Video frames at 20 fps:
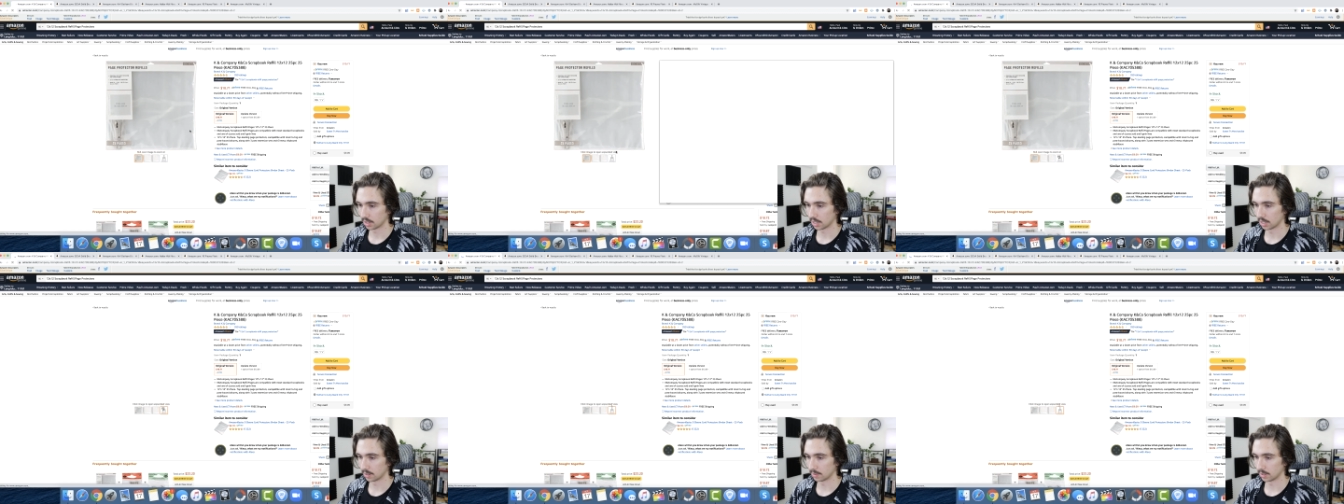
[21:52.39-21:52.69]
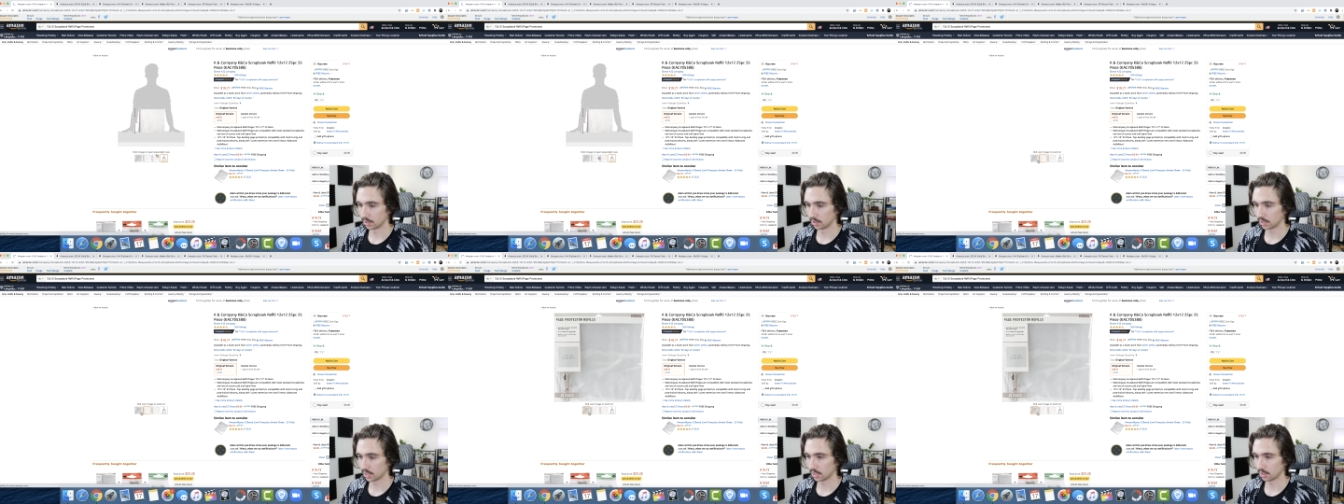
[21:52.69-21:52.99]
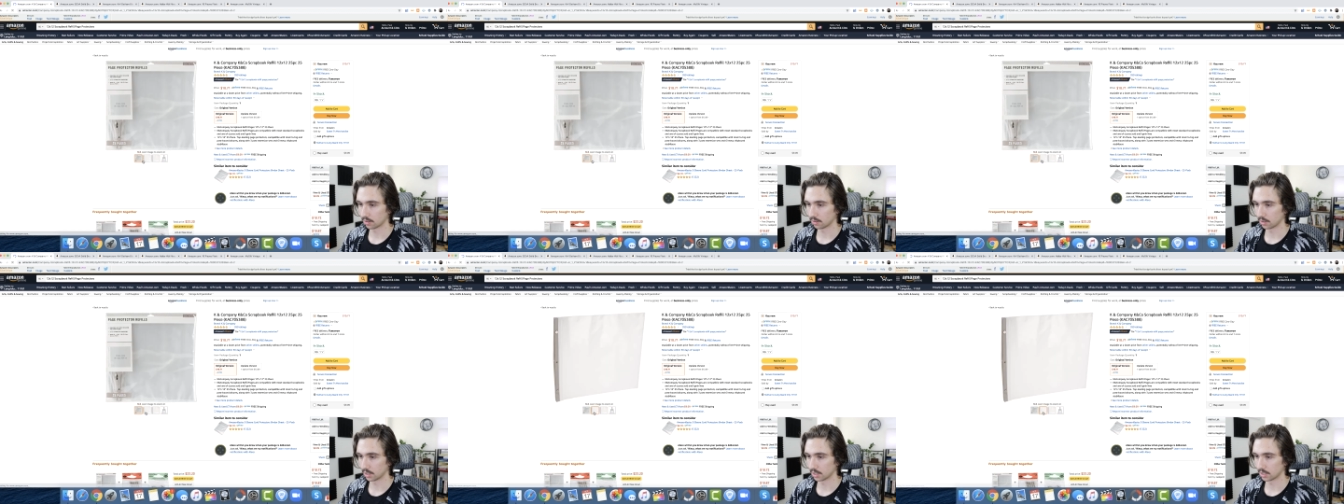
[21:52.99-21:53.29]
I mean, look at
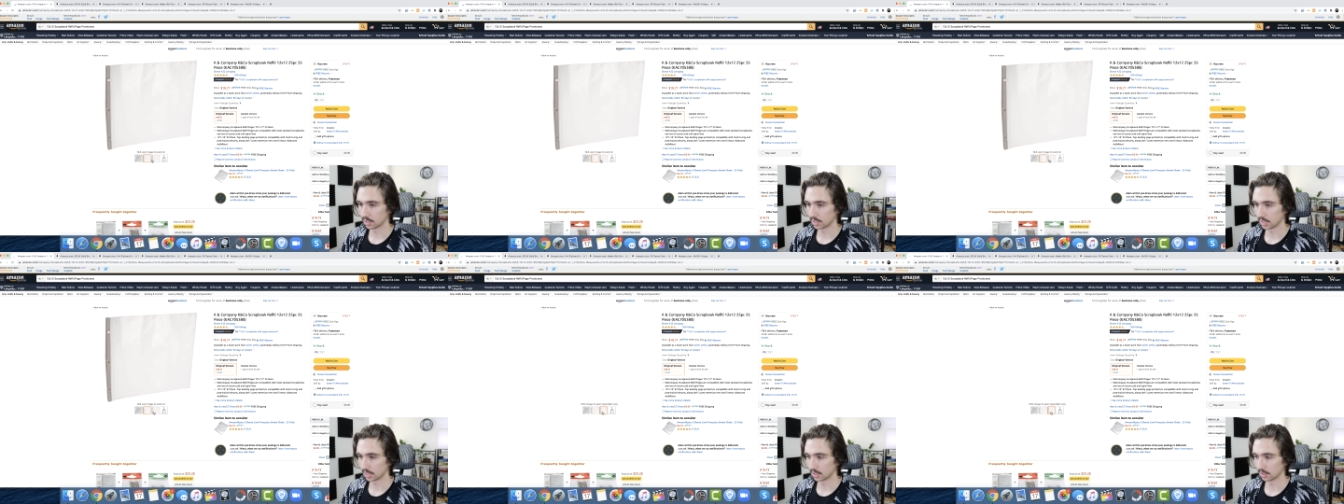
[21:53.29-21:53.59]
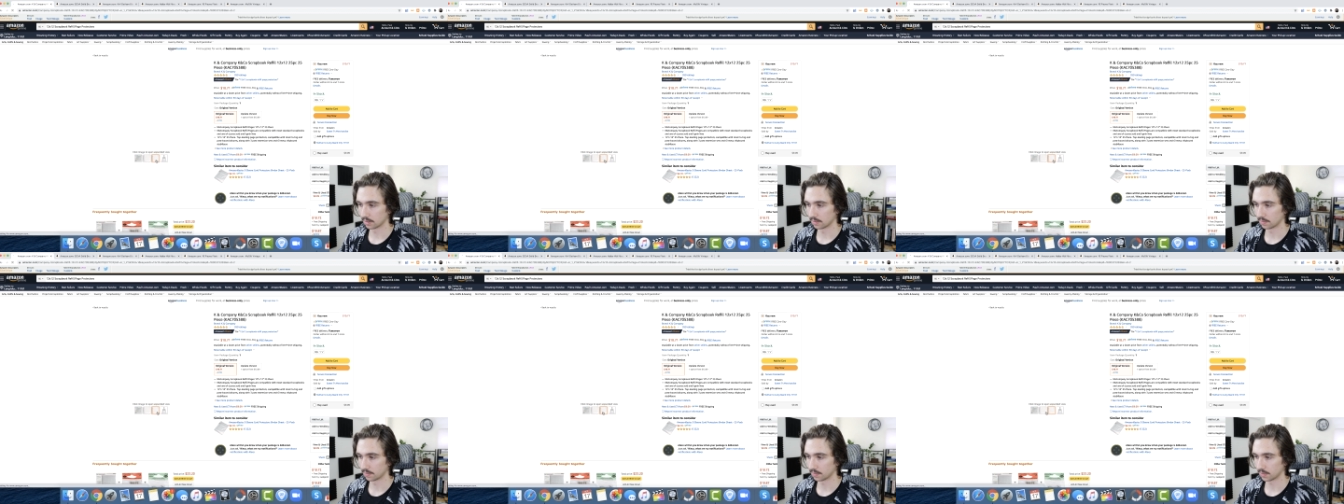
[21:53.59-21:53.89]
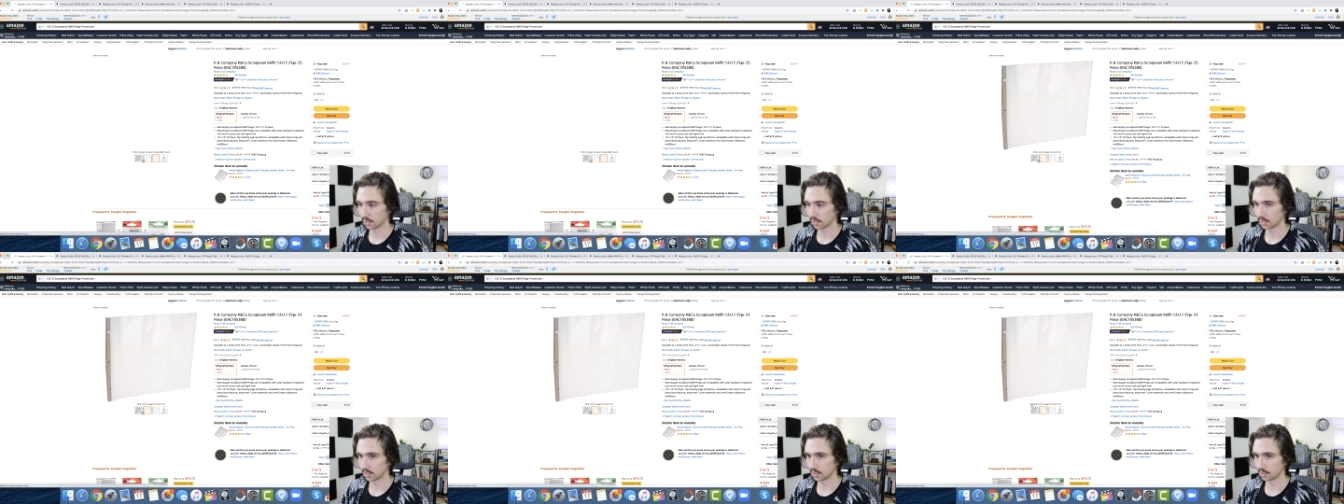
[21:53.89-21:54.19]
their listing.
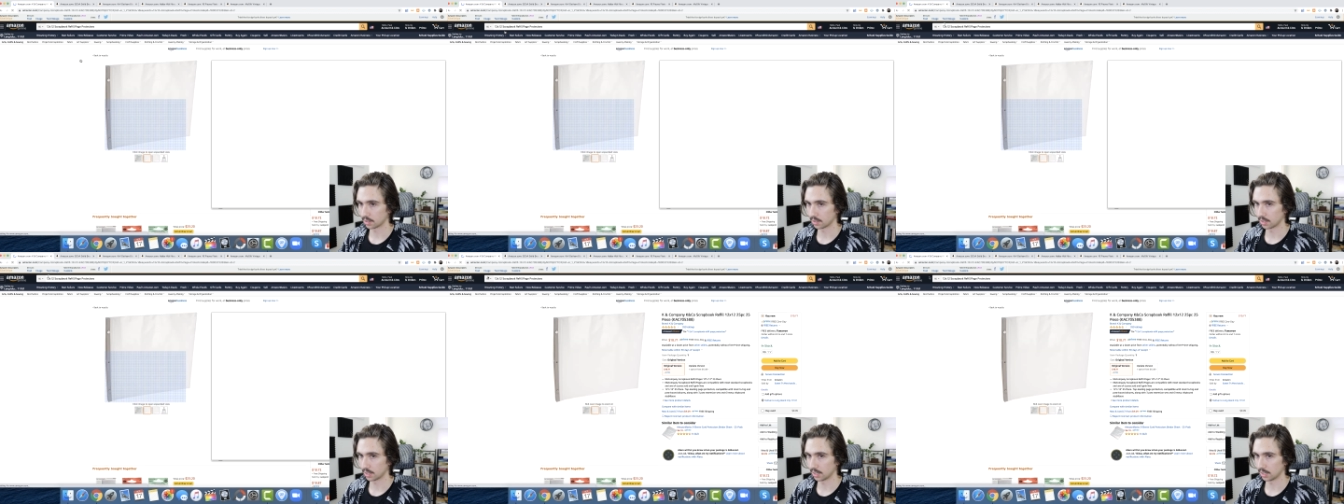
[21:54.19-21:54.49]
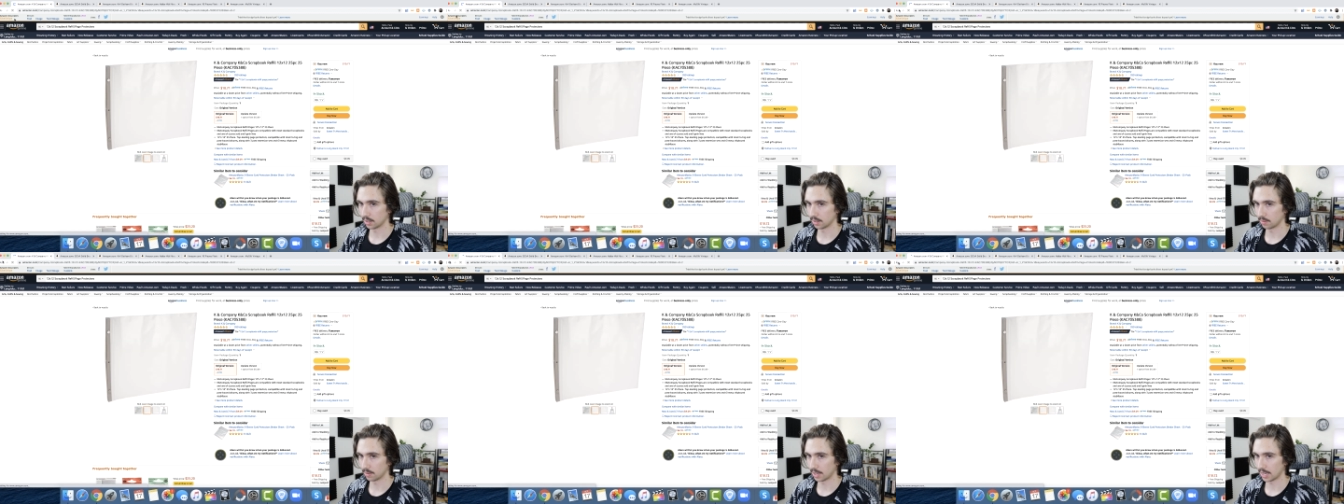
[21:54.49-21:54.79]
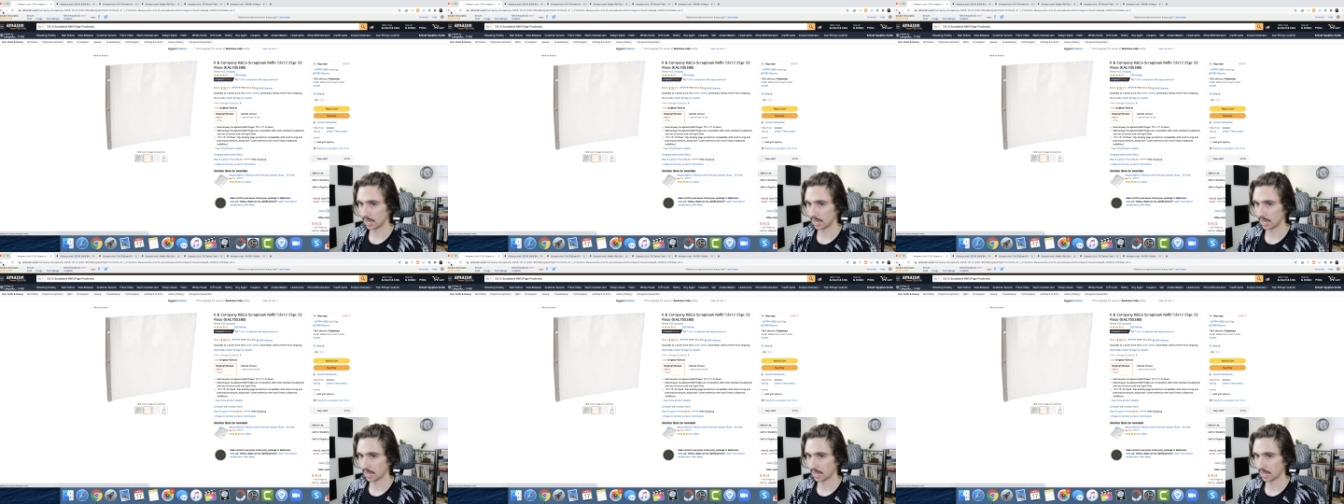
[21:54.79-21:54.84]
This is the